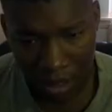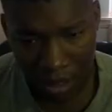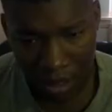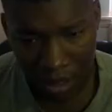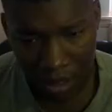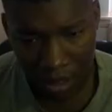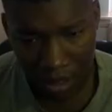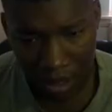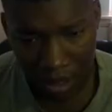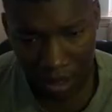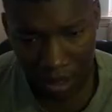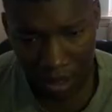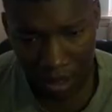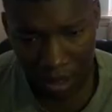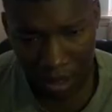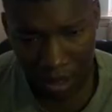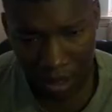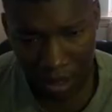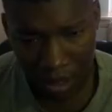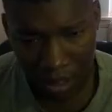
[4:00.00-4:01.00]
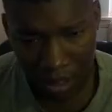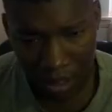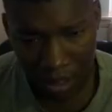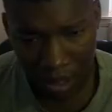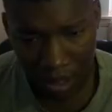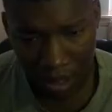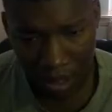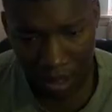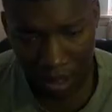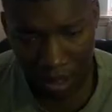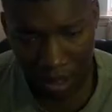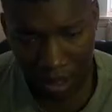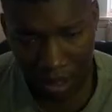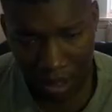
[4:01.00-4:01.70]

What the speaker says: [no speech]